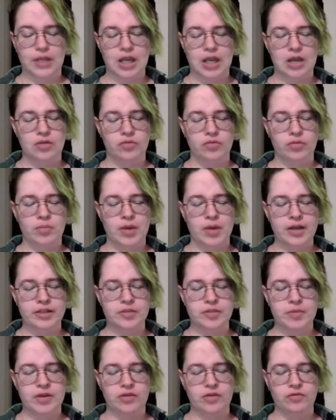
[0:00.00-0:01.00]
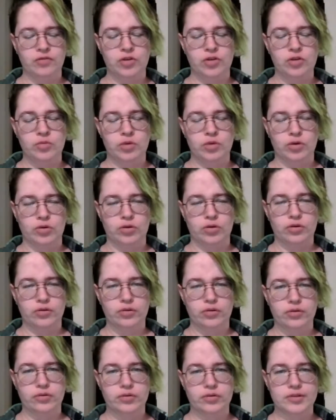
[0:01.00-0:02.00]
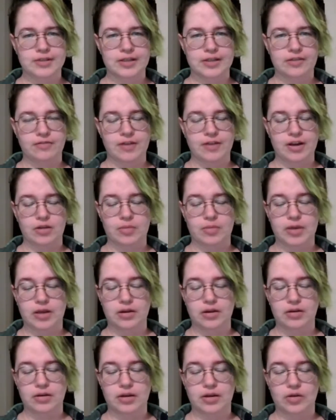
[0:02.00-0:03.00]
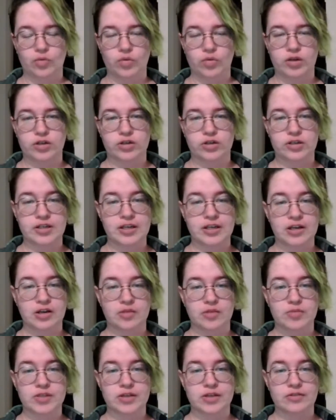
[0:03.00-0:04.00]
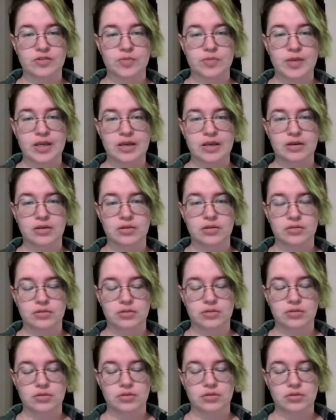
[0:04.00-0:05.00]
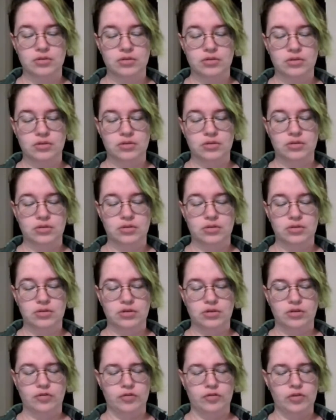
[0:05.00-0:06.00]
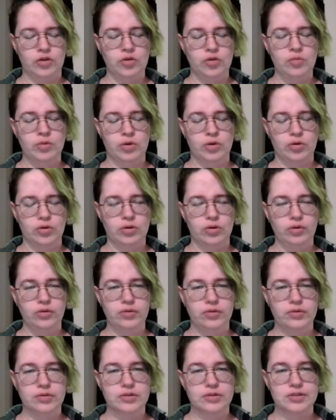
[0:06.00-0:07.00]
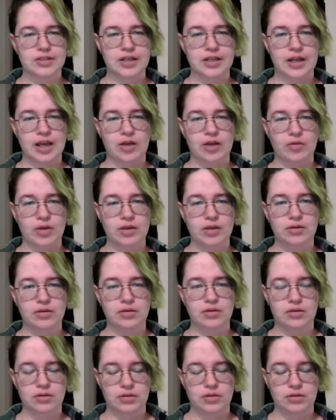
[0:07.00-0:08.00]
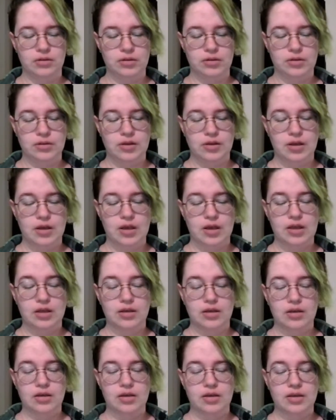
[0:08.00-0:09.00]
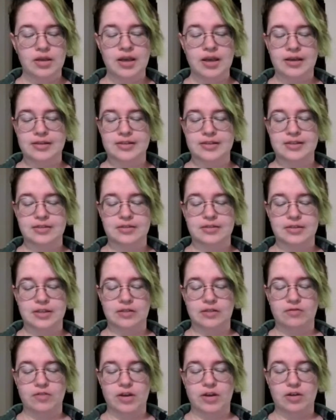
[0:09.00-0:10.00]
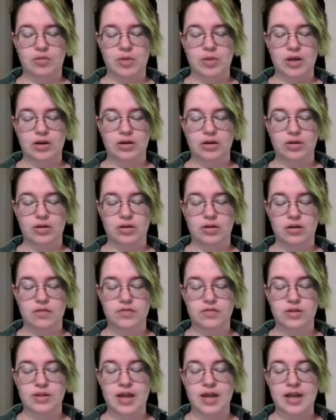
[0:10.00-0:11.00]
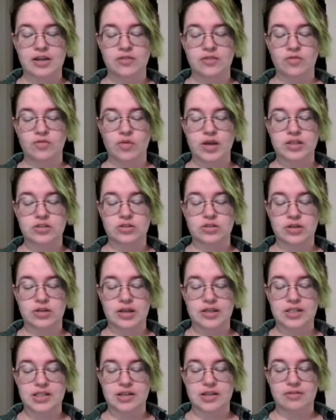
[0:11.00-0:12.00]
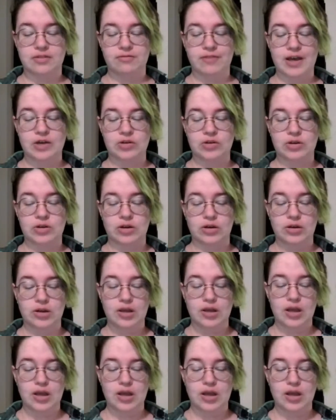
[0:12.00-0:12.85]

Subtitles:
"It reminds me of Numenor," said Faramir, and wondered to hear himself speak. "Of Numenor?" said Éowyn. "Yes," said Faramir, "of the land of Westerness that foundered,